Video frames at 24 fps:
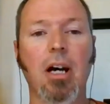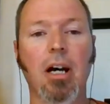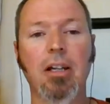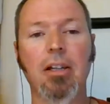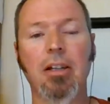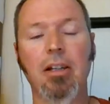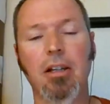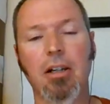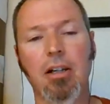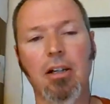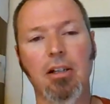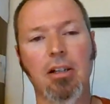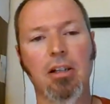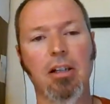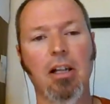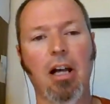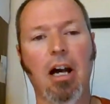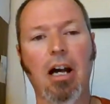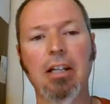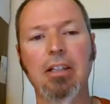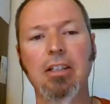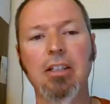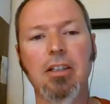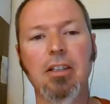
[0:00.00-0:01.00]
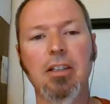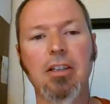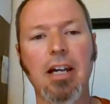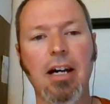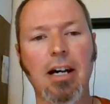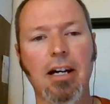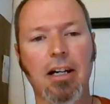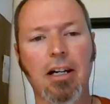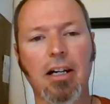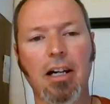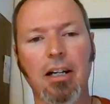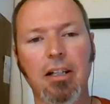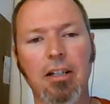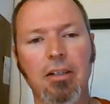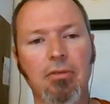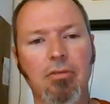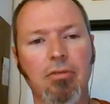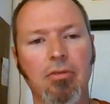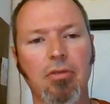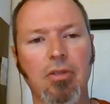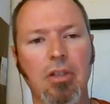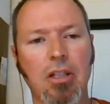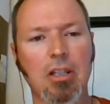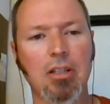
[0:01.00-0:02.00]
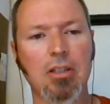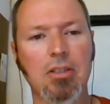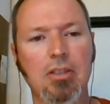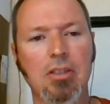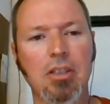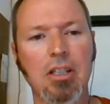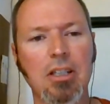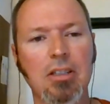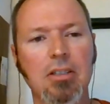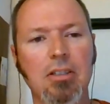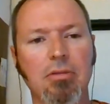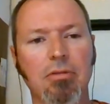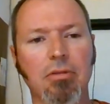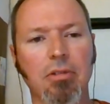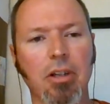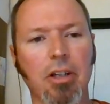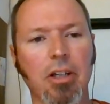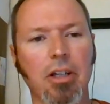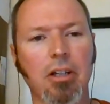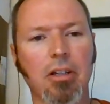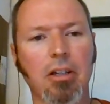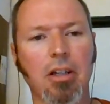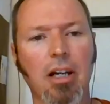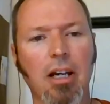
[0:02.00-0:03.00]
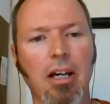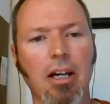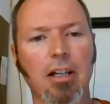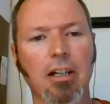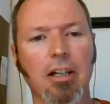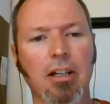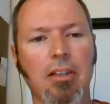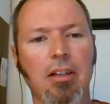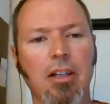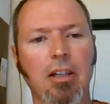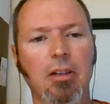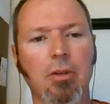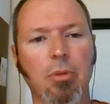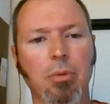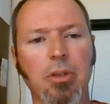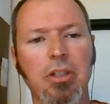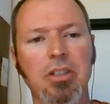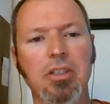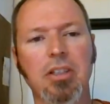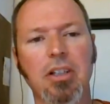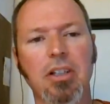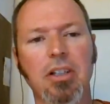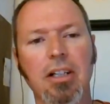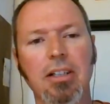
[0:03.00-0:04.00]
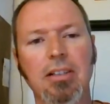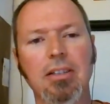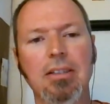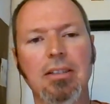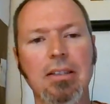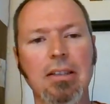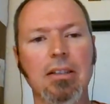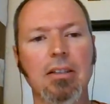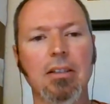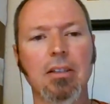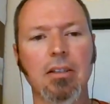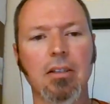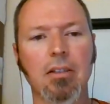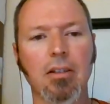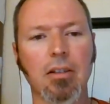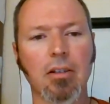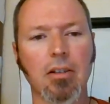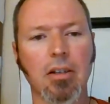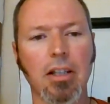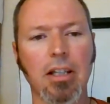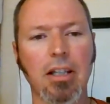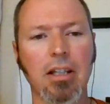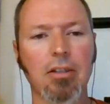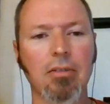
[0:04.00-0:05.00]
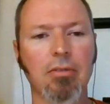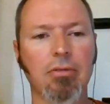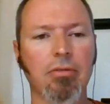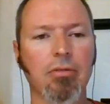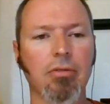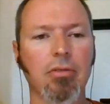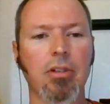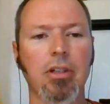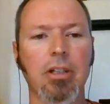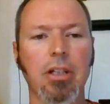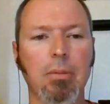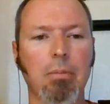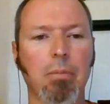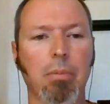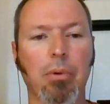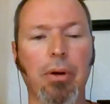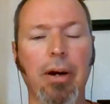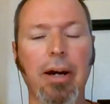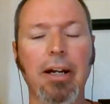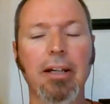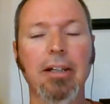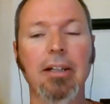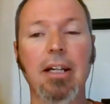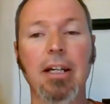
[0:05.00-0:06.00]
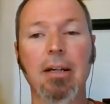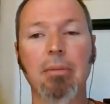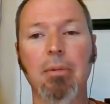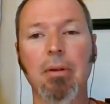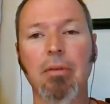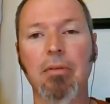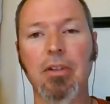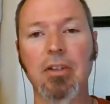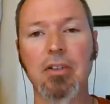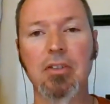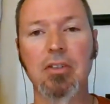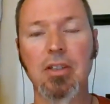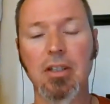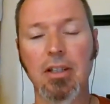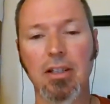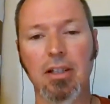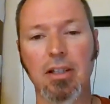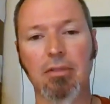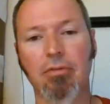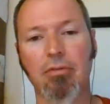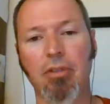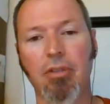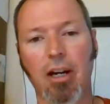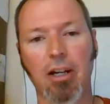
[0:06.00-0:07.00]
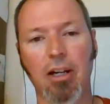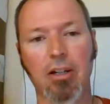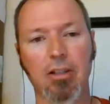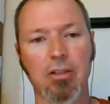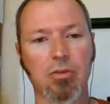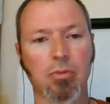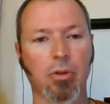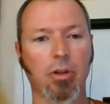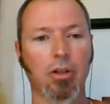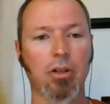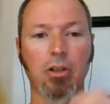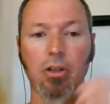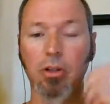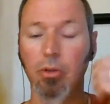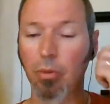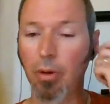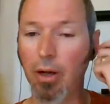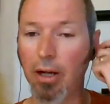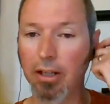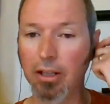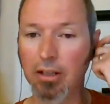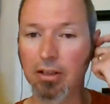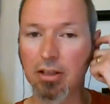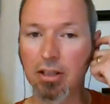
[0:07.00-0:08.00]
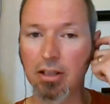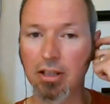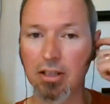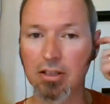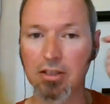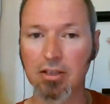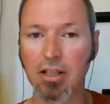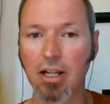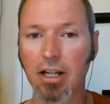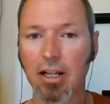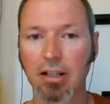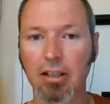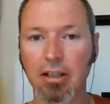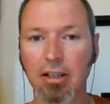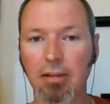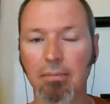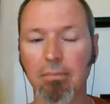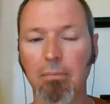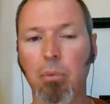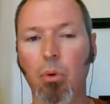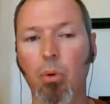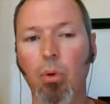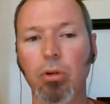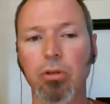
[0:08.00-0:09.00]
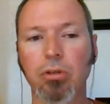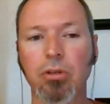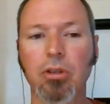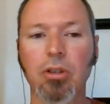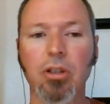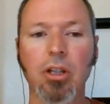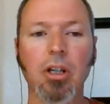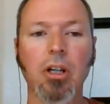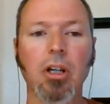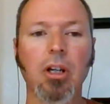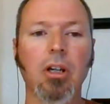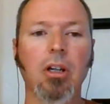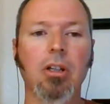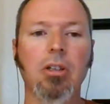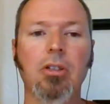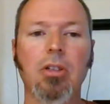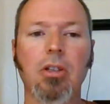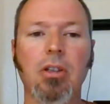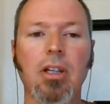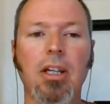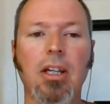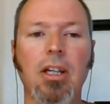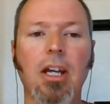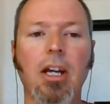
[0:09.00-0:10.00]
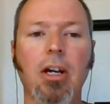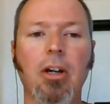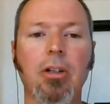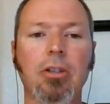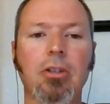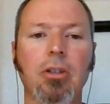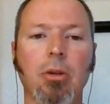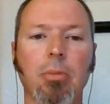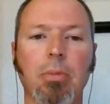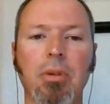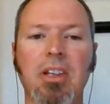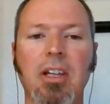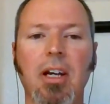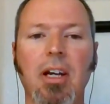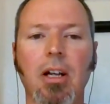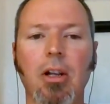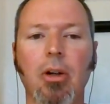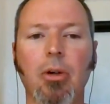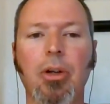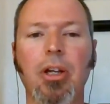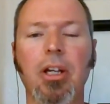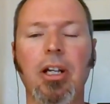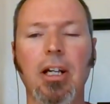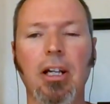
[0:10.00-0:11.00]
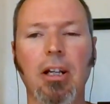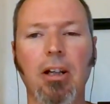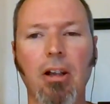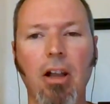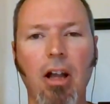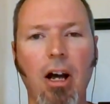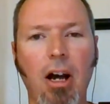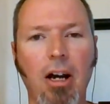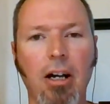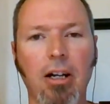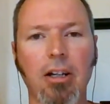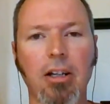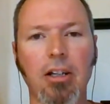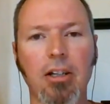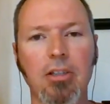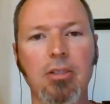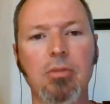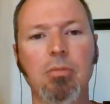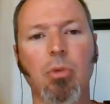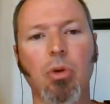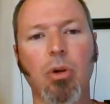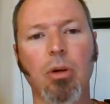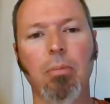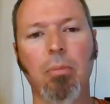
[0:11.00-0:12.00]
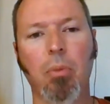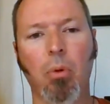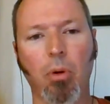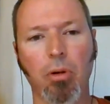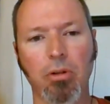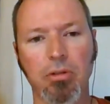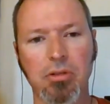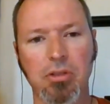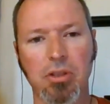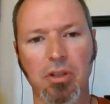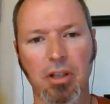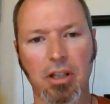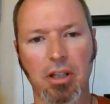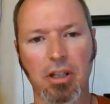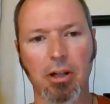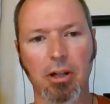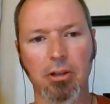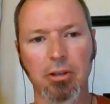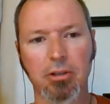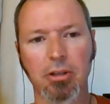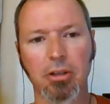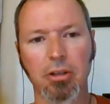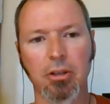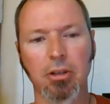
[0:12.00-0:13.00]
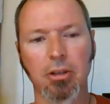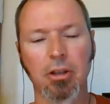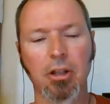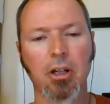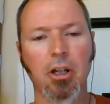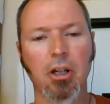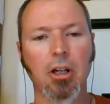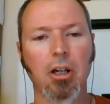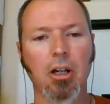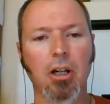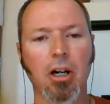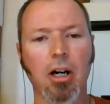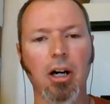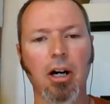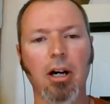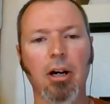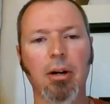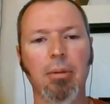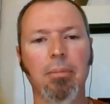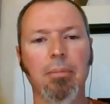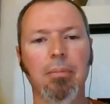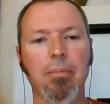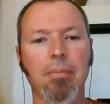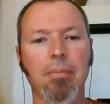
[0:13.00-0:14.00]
I I did that kind of instinctively, and I think the reason I didn't leave the brand name of the ceiling fan is you're right. It, it's not important to the character, but the Hello Kitty clock is more important to the character. Mm-hmm. Um,